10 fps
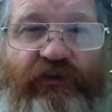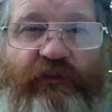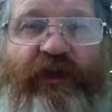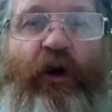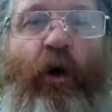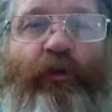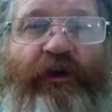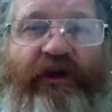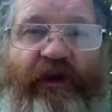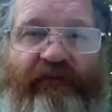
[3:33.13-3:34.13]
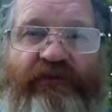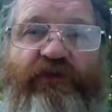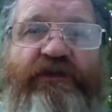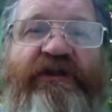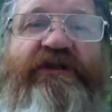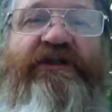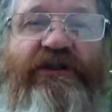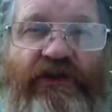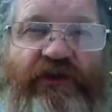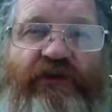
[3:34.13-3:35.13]
to be open enough to
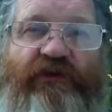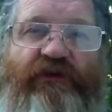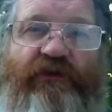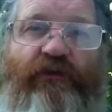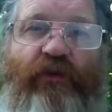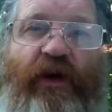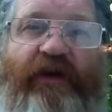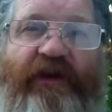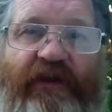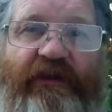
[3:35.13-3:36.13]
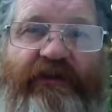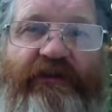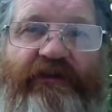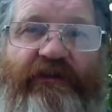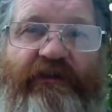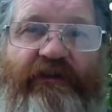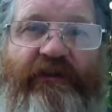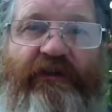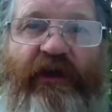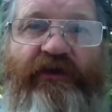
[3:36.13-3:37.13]
discern what it is
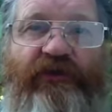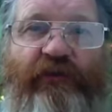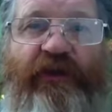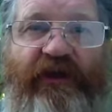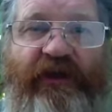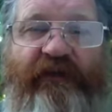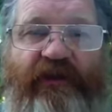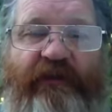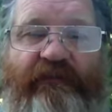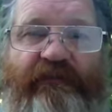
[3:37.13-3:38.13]
that you're being given.